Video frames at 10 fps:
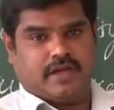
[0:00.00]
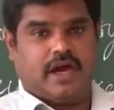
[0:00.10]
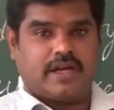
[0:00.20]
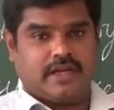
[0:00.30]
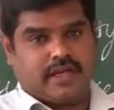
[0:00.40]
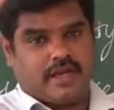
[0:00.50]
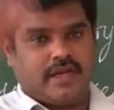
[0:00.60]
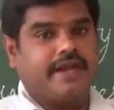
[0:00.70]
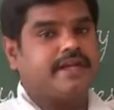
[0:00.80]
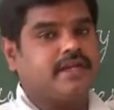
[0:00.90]
Earlier
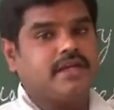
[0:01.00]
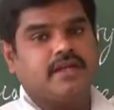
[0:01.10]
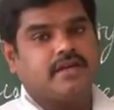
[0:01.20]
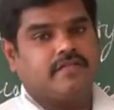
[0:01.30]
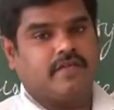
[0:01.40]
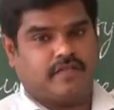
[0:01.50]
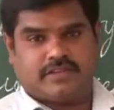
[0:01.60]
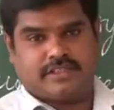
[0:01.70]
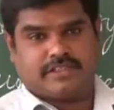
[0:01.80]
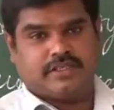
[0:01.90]

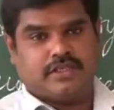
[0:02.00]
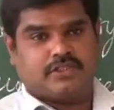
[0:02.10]
1956.